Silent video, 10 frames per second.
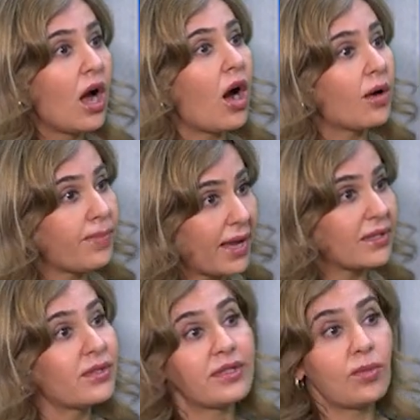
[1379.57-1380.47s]
our
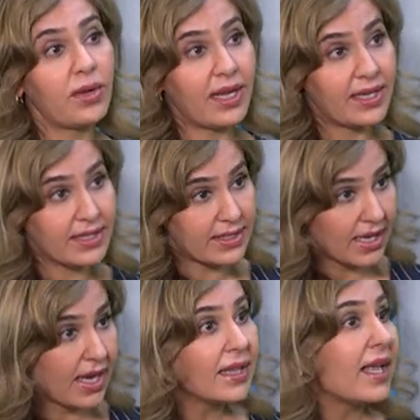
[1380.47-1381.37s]
pen to someone that
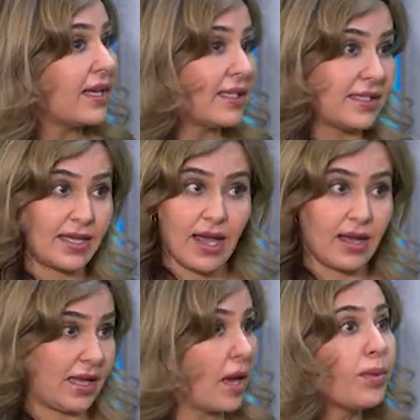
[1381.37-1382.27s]
is
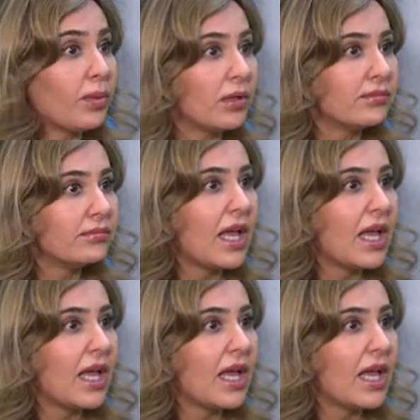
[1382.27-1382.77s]
capable.